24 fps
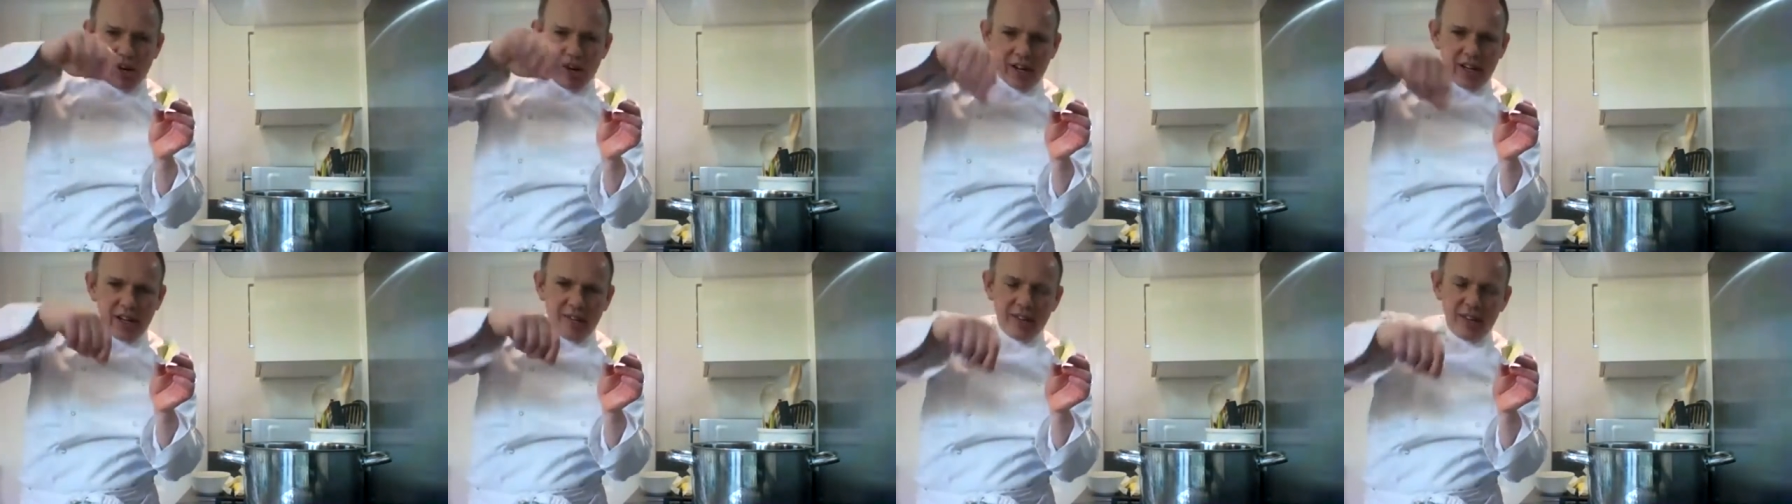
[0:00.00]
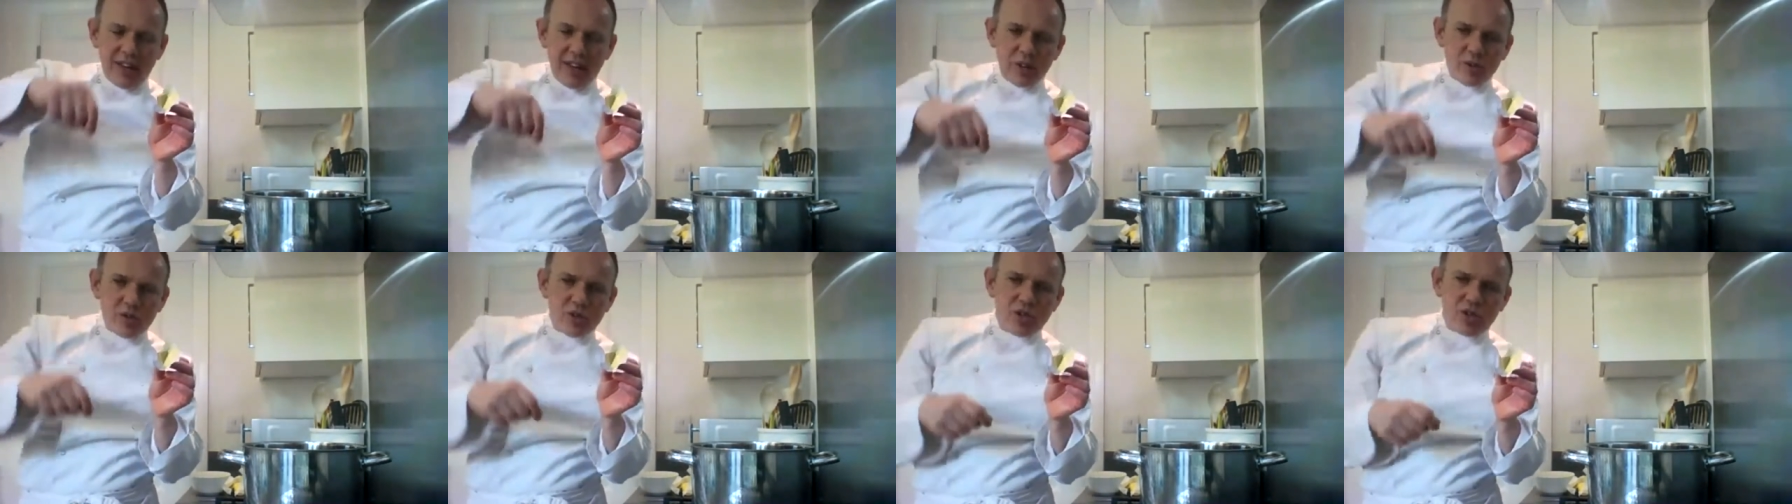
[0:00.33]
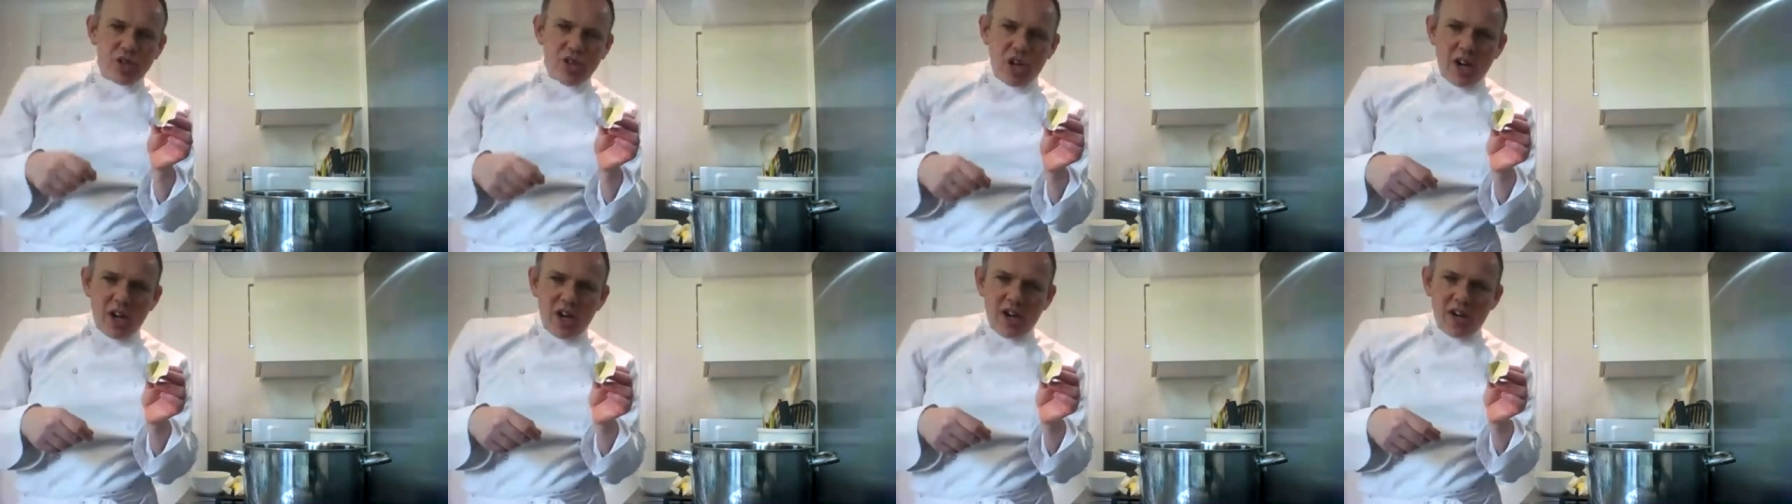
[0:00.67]
I'm going to give it a little
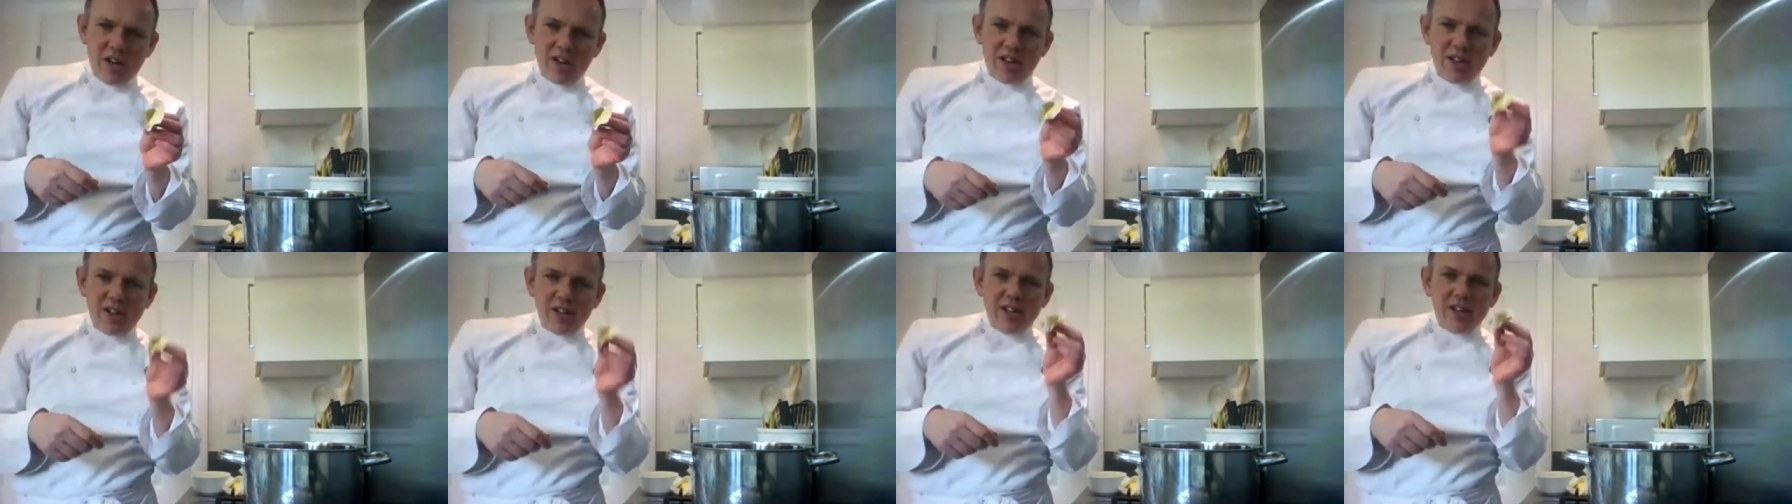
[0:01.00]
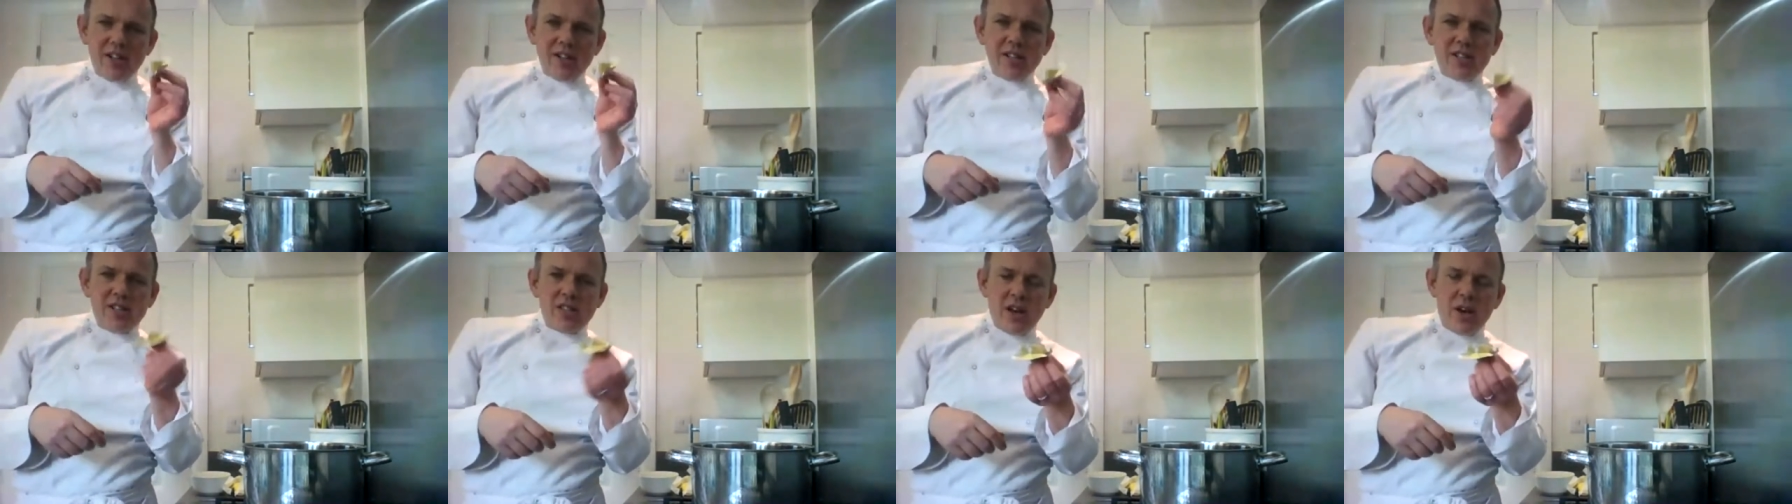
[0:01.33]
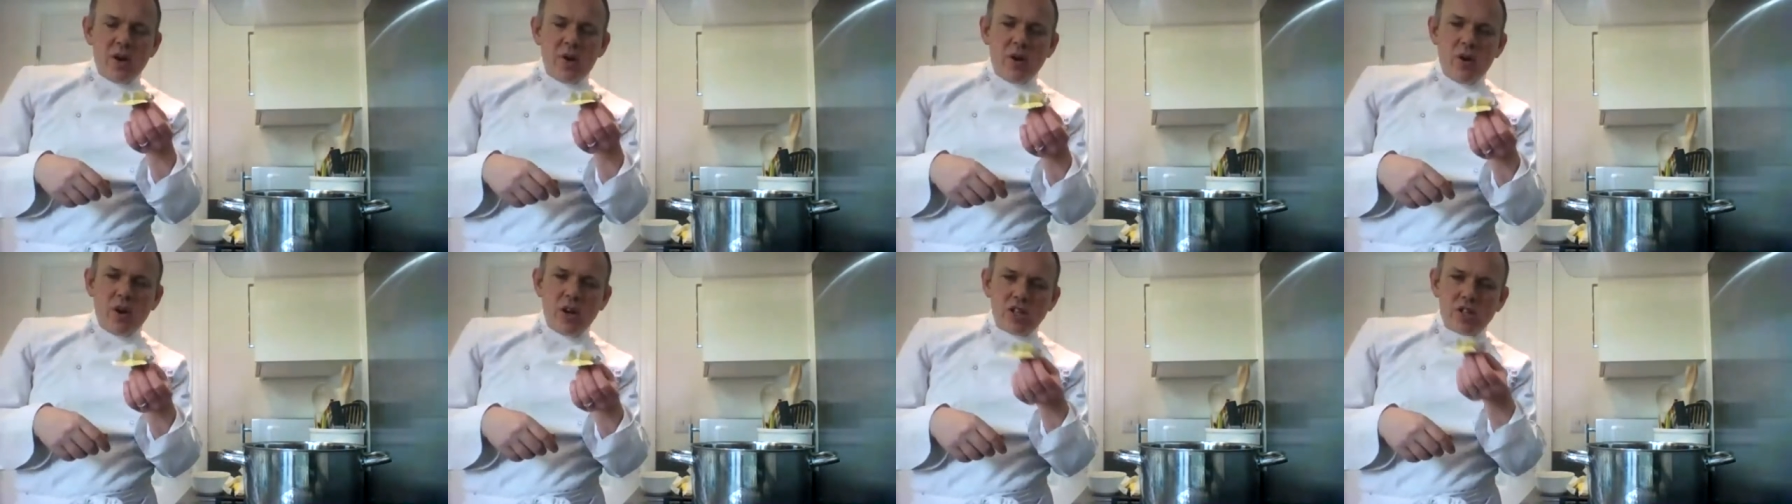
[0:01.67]
stir
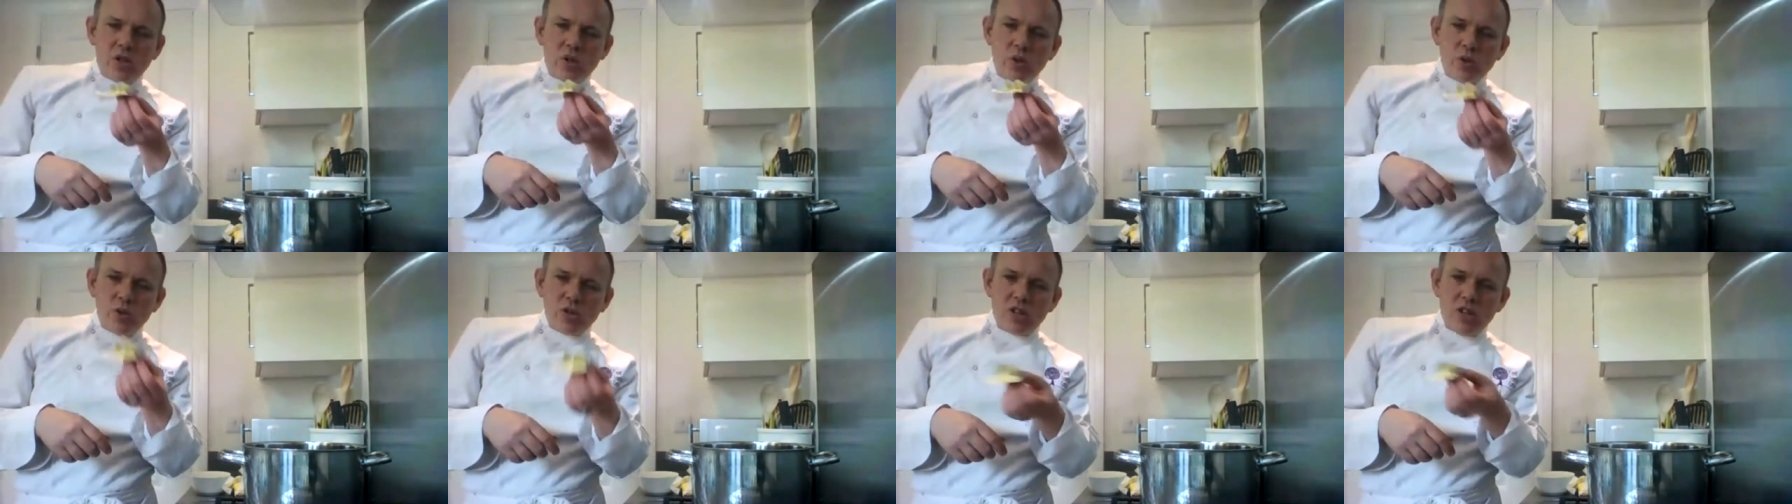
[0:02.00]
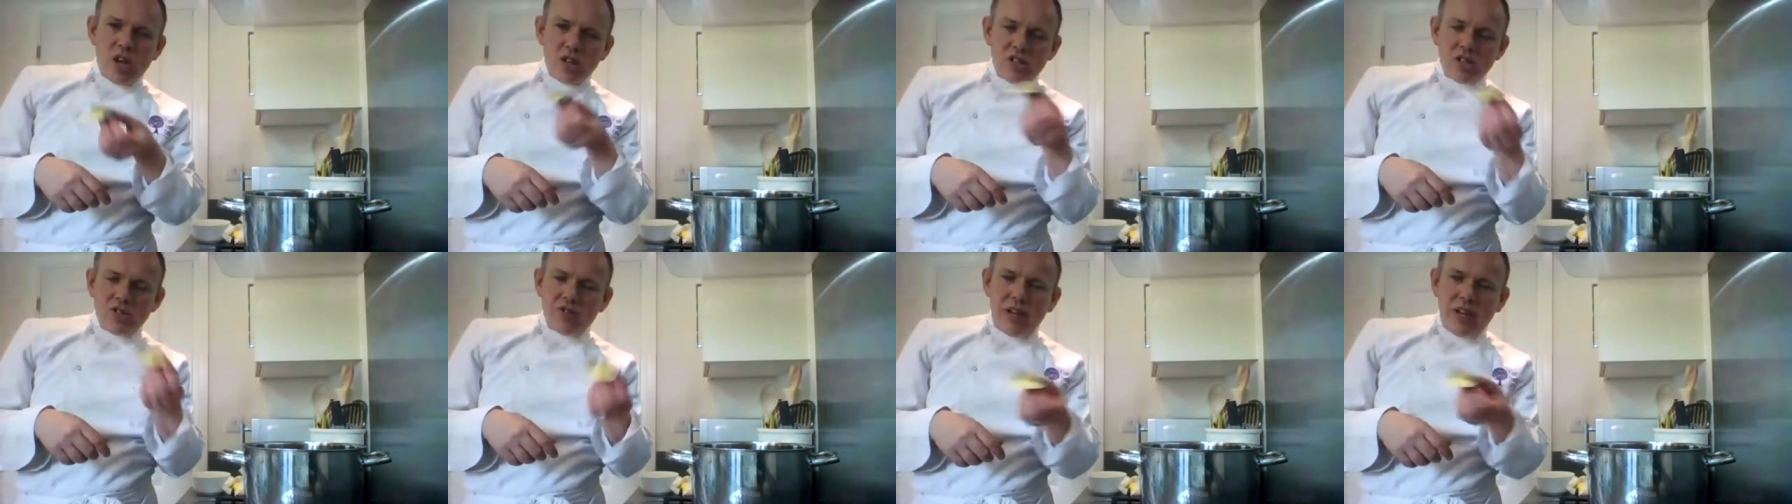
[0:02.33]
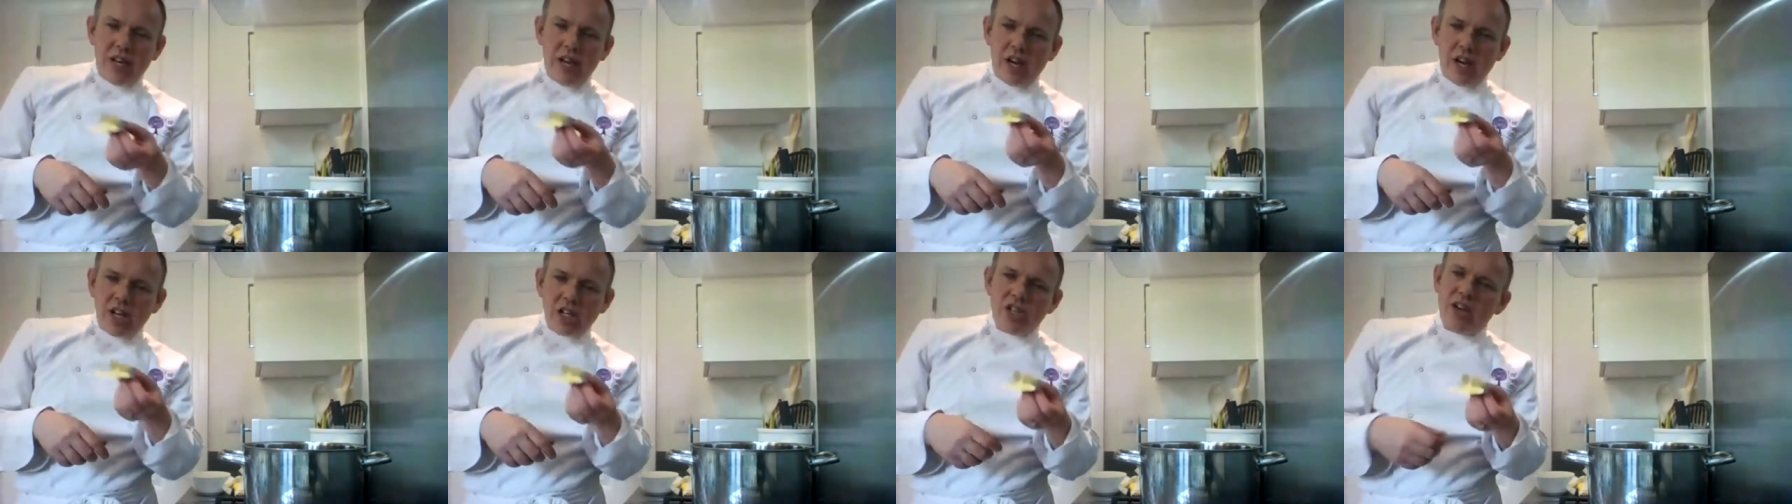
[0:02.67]
so it all starts to
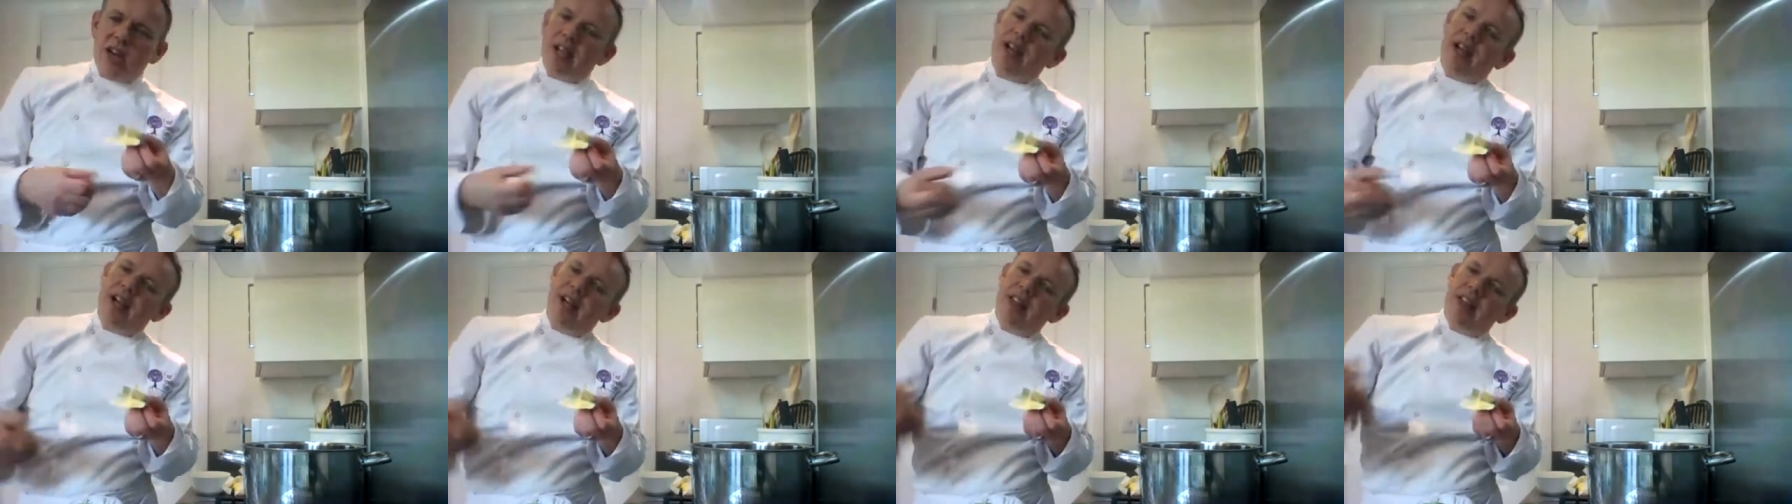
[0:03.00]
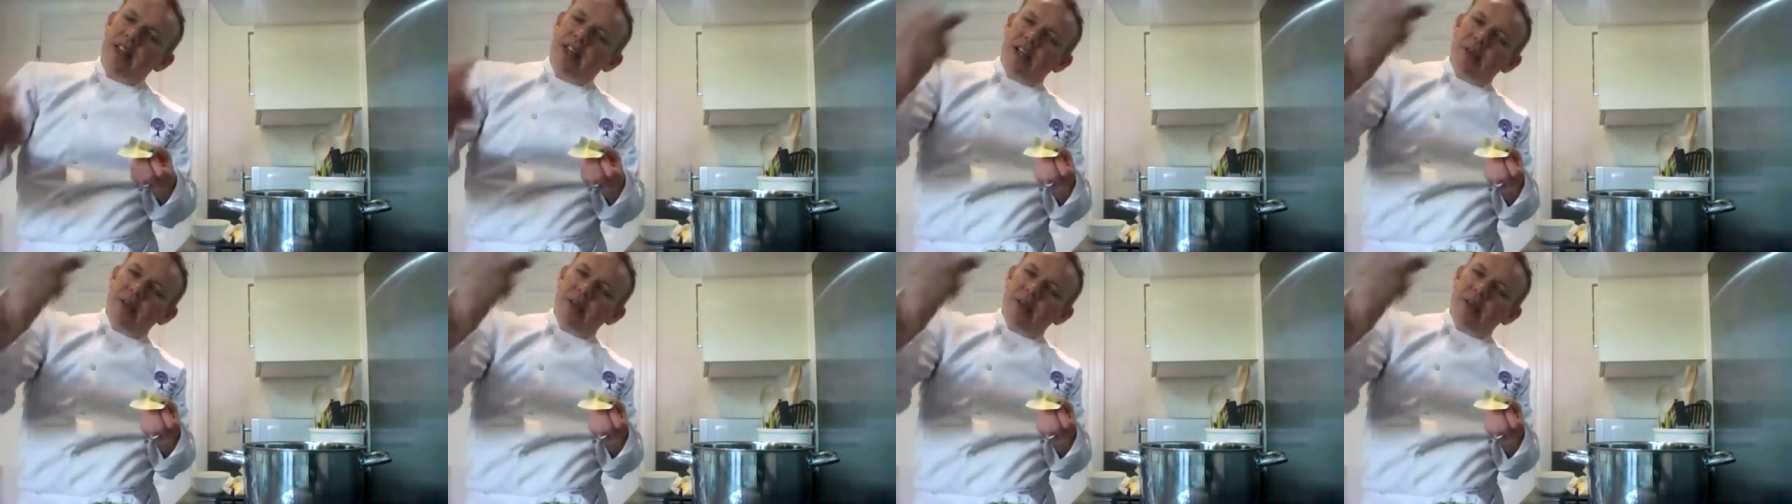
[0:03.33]
rehydrate, and